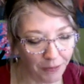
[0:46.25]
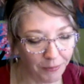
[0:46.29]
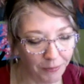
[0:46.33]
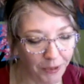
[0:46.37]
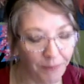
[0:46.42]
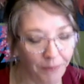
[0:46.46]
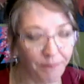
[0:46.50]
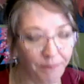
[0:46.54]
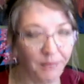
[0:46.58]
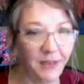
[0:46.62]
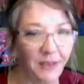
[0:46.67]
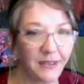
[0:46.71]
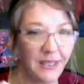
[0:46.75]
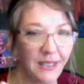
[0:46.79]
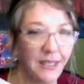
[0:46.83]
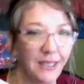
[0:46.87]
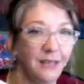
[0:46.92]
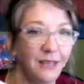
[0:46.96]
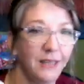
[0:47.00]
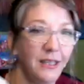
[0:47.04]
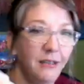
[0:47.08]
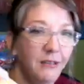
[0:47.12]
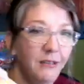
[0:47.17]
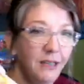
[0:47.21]
But the second
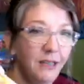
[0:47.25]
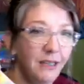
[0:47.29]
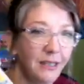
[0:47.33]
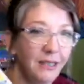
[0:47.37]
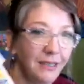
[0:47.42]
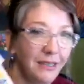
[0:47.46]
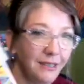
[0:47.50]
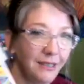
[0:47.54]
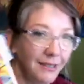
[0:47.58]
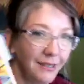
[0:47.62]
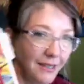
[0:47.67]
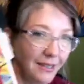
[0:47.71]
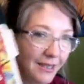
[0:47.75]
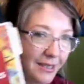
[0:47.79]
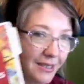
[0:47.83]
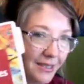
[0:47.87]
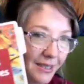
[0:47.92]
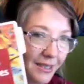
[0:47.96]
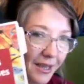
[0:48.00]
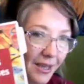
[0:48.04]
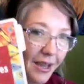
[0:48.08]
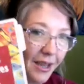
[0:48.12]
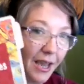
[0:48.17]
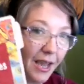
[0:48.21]
thing you need is
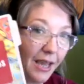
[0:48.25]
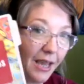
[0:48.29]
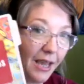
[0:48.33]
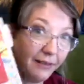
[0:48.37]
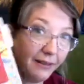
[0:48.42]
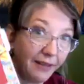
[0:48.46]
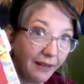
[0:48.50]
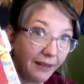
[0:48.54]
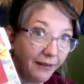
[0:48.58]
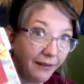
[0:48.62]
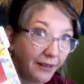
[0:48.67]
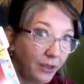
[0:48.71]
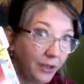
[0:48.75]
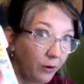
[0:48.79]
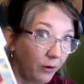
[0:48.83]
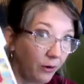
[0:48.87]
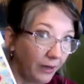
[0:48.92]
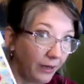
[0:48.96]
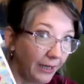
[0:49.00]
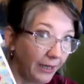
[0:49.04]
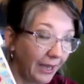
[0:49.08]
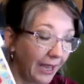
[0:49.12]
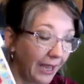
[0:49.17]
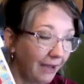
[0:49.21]
this, and it sounds like you
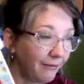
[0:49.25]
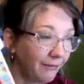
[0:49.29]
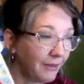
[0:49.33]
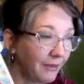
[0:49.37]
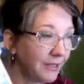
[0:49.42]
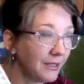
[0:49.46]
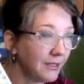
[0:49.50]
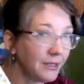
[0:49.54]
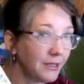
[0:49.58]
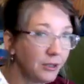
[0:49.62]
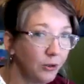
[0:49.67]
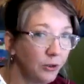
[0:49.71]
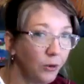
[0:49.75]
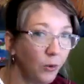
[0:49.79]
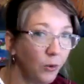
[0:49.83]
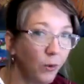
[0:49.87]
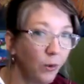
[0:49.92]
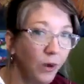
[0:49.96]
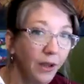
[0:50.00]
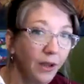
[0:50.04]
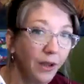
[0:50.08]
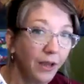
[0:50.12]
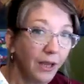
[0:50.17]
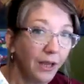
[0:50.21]
already have it. So
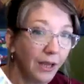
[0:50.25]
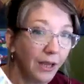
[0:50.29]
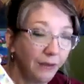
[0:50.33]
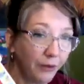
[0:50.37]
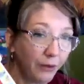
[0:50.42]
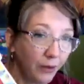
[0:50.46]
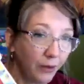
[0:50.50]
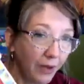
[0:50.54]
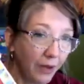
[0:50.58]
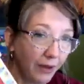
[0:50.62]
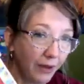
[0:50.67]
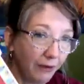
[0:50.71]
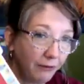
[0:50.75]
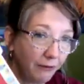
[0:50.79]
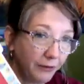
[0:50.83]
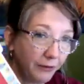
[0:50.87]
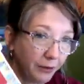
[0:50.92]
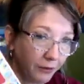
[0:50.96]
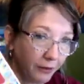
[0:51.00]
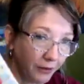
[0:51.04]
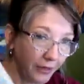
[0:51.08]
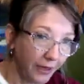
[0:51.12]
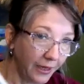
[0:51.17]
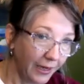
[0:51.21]
if you have
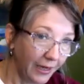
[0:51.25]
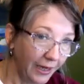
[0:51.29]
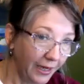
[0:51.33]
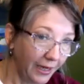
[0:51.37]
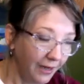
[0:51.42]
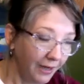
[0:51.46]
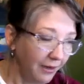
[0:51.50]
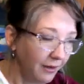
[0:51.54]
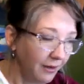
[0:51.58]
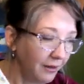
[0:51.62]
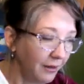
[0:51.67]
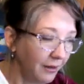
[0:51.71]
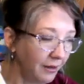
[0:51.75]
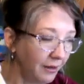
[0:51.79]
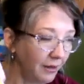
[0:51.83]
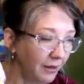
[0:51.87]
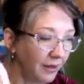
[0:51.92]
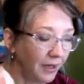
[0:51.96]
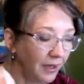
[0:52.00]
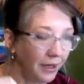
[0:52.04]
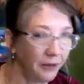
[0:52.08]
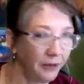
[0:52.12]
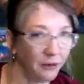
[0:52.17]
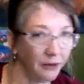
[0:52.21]
your guide
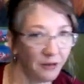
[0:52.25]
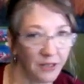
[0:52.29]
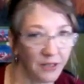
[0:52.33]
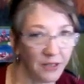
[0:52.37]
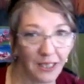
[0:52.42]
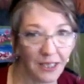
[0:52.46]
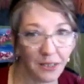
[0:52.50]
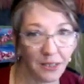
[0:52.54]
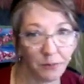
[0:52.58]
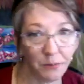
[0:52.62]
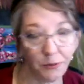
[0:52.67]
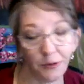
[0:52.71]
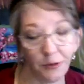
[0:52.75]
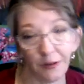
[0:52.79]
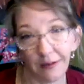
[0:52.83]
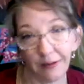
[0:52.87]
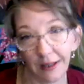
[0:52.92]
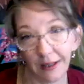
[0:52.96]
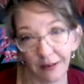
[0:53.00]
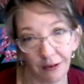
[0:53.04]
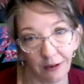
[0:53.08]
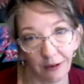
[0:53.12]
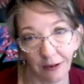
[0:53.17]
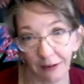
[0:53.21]
and your textbook,
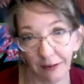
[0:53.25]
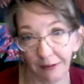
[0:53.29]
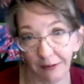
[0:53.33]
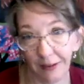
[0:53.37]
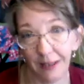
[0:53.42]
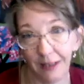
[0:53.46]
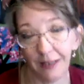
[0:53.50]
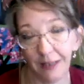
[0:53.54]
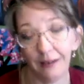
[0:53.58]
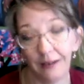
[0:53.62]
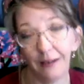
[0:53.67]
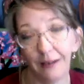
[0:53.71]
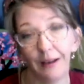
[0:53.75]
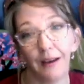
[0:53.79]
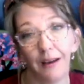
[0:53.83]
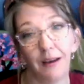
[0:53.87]
that's all you need.